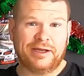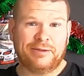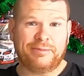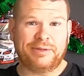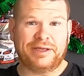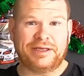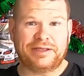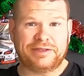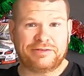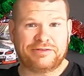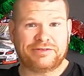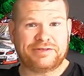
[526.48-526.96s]

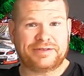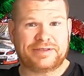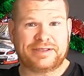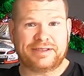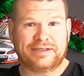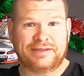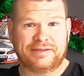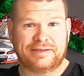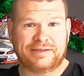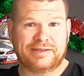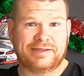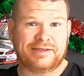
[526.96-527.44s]
Be
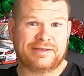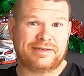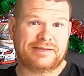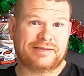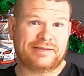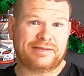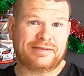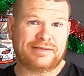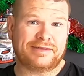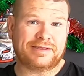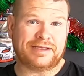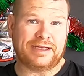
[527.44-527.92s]
interesting to
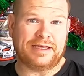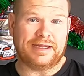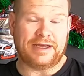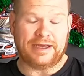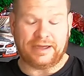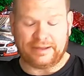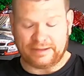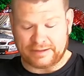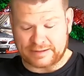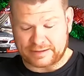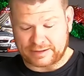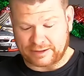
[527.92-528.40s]
see
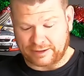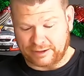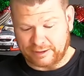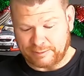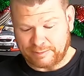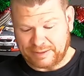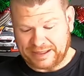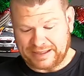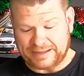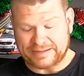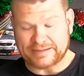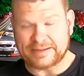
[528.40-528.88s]
how this kind
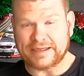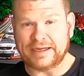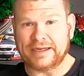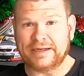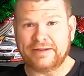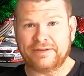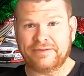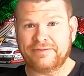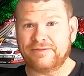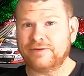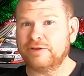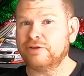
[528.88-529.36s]
of pans out
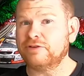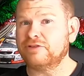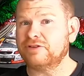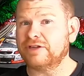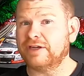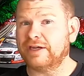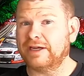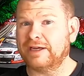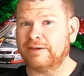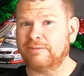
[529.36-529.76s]
in the future